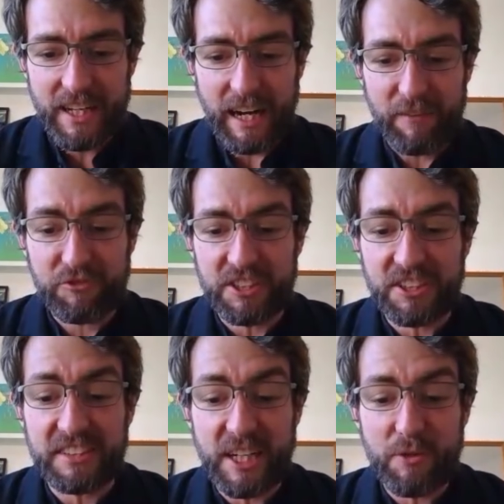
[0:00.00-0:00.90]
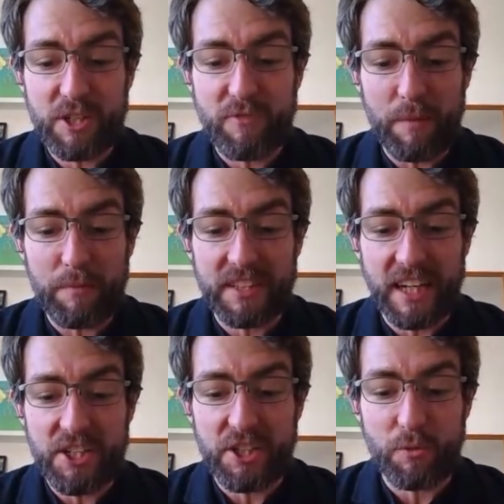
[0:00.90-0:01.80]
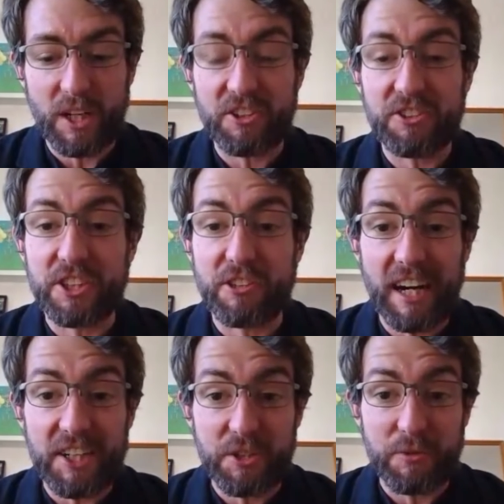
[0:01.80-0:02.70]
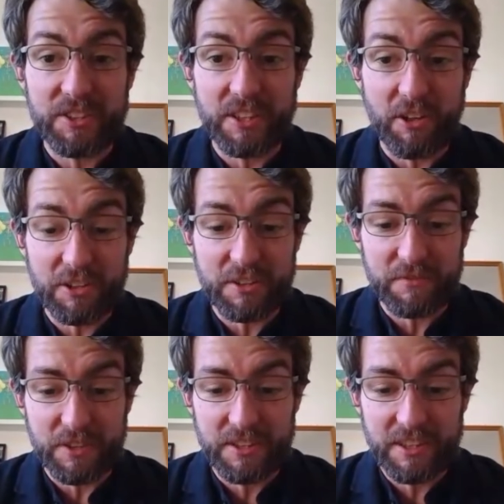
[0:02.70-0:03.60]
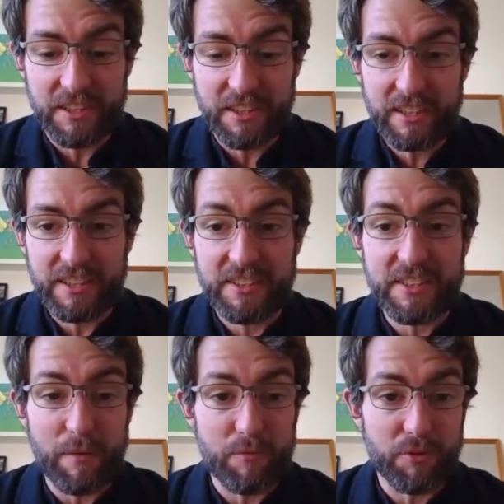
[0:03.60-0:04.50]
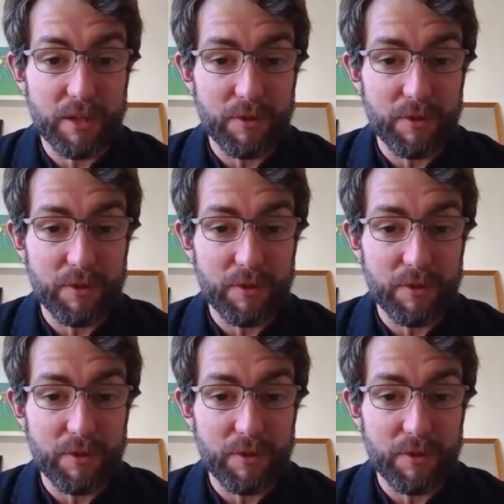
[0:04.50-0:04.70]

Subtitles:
After a distinguished reputation while an undergraduate at Oxford, contemporary with